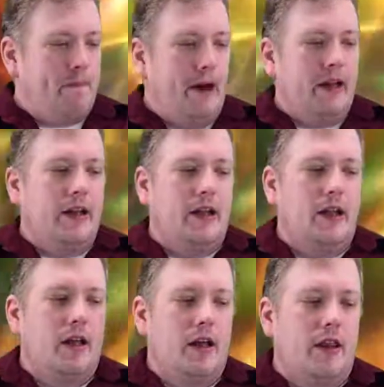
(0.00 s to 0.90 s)
But
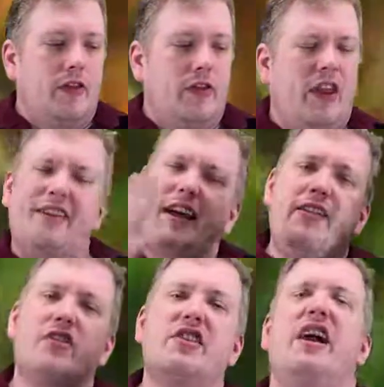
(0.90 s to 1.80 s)
they say
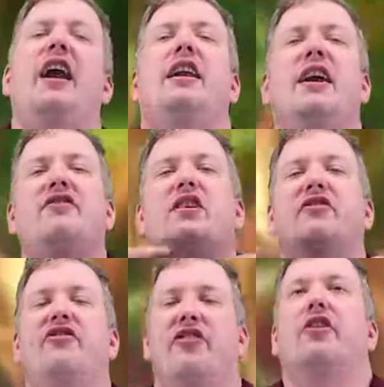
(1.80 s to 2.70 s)
there's not enough
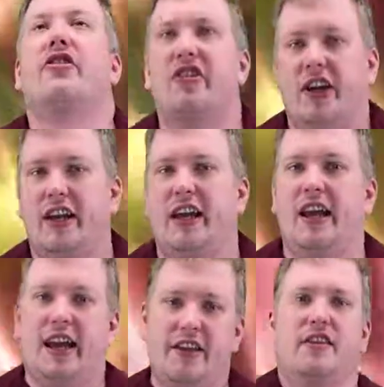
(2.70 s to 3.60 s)

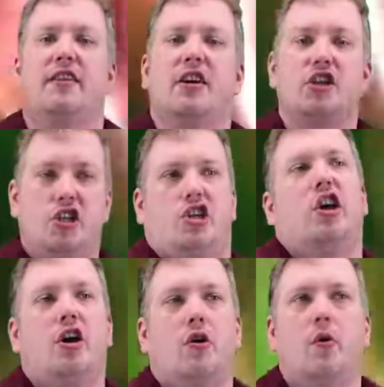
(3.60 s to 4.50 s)
diversity in the
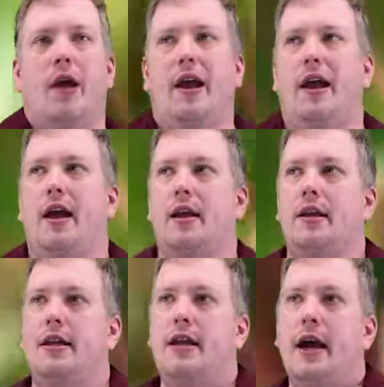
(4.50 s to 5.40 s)
show,
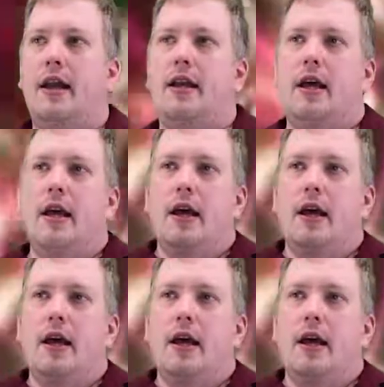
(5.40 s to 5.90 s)
and yet,